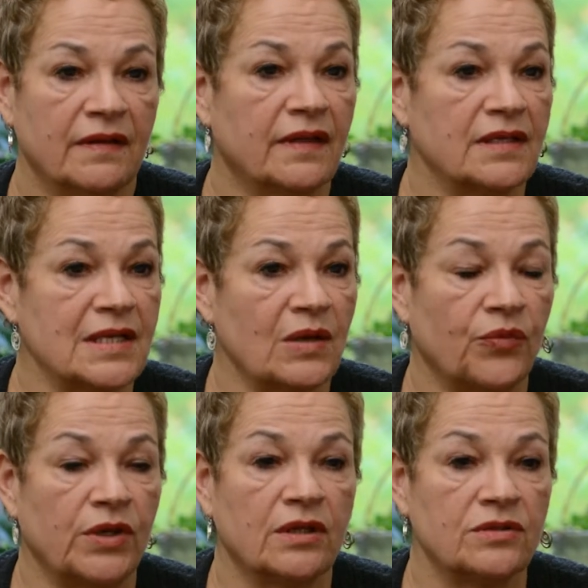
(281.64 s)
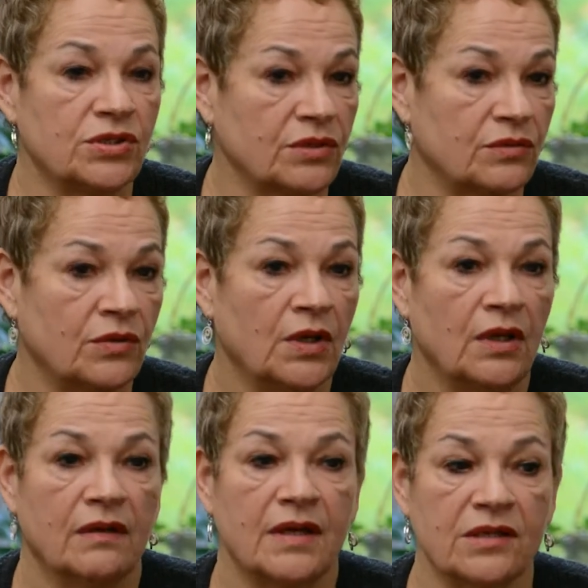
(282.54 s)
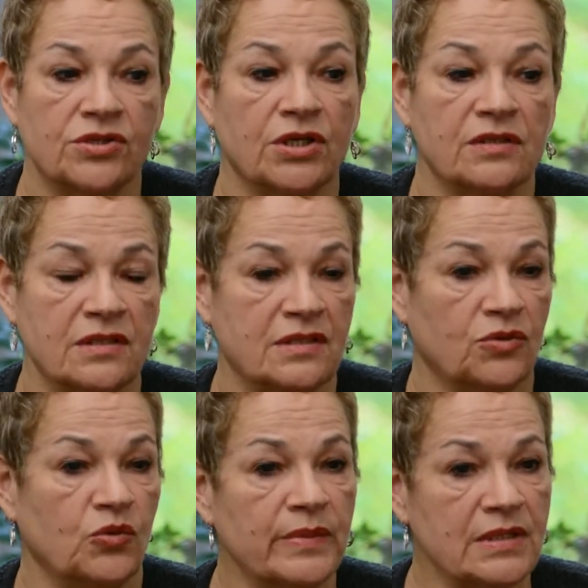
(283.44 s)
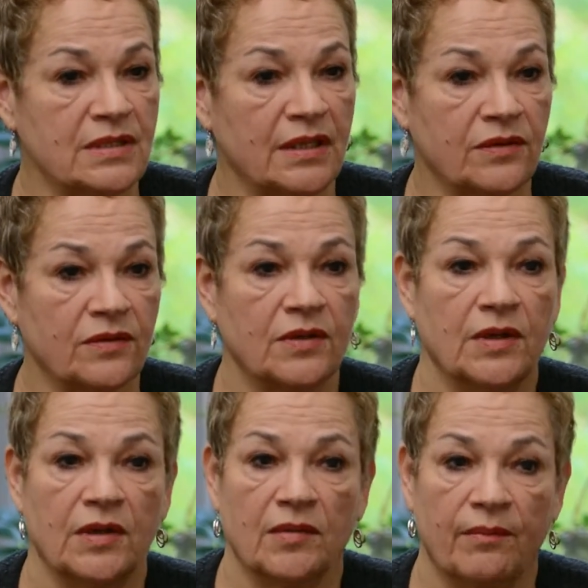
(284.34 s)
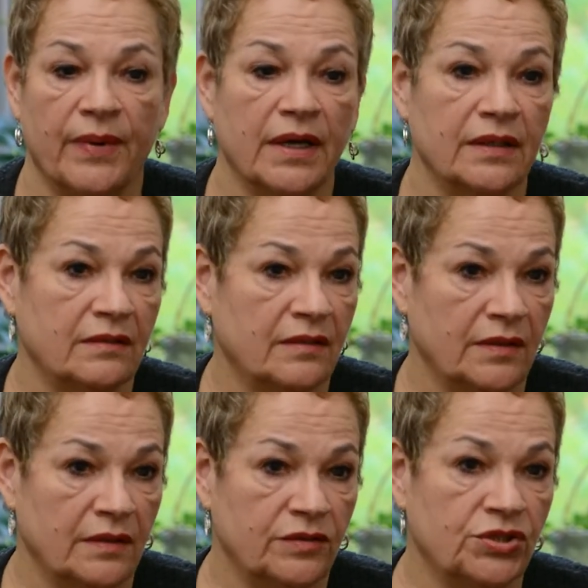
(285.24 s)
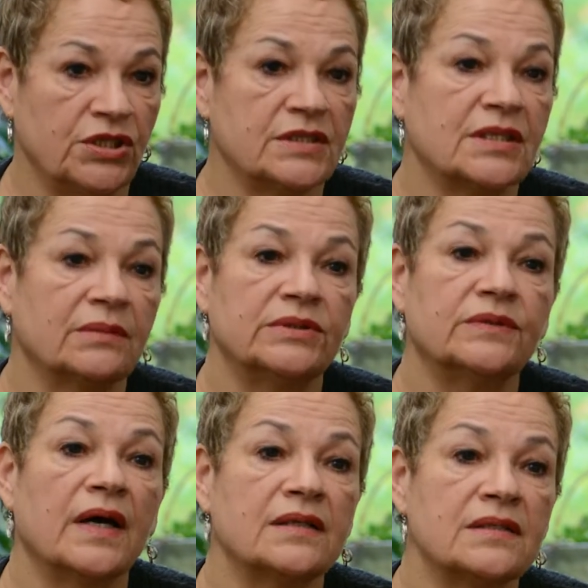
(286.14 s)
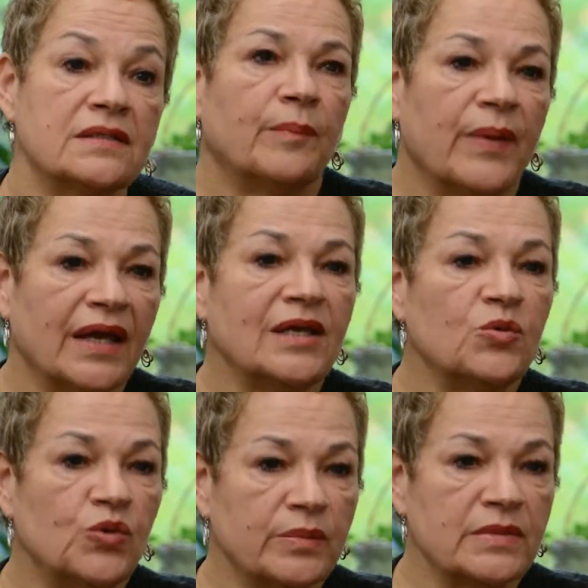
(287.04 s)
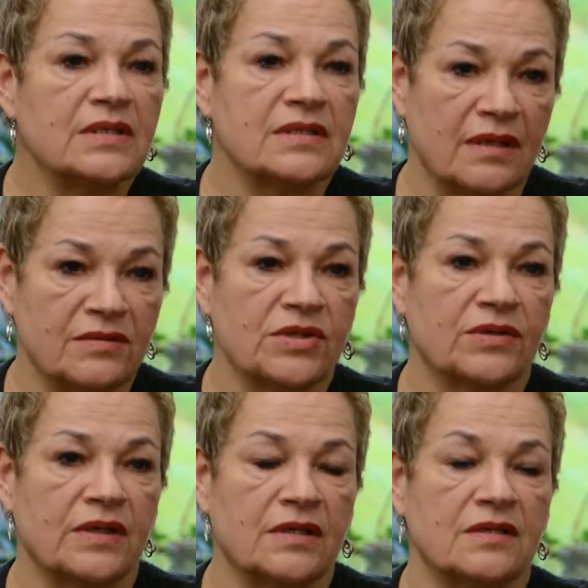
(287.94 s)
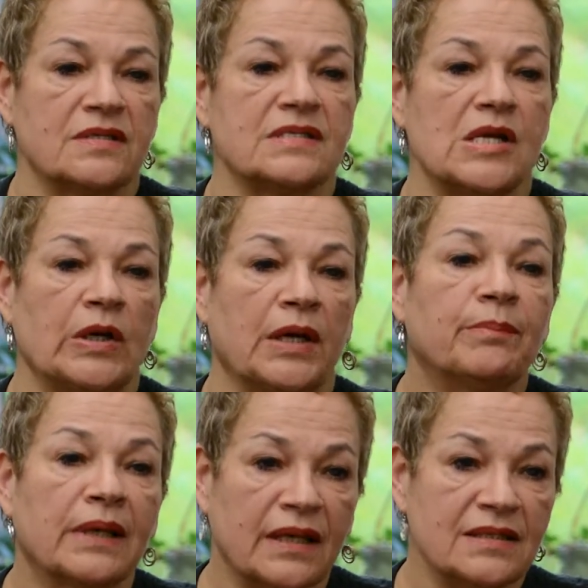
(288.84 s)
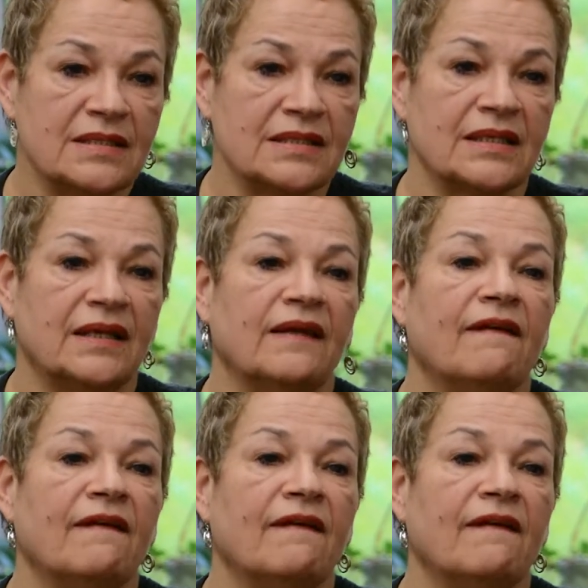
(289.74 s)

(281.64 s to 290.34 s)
the things that we can do, not just the Women's Center, but GSWS. The Penn Women's Center is a place